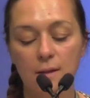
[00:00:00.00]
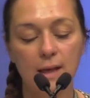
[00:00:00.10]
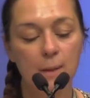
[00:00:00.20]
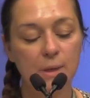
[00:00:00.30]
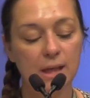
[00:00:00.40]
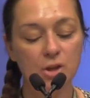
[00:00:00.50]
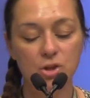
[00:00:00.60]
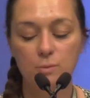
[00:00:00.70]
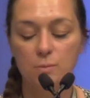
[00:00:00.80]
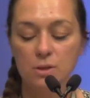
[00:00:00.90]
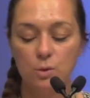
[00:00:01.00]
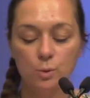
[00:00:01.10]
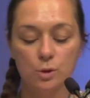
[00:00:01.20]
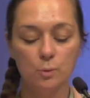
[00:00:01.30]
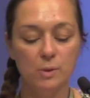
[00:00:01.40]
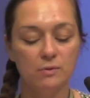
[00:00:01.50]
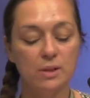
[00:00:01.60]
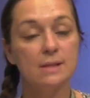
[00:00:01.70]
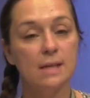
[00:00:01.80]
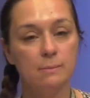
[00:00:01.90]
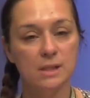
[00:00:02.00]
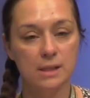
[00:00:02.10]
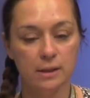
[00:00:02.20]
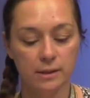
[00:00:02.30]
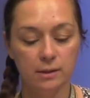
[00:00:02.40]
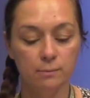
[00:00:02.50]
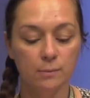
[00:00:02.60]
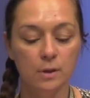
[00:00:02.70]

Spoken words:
The application must also be for the same design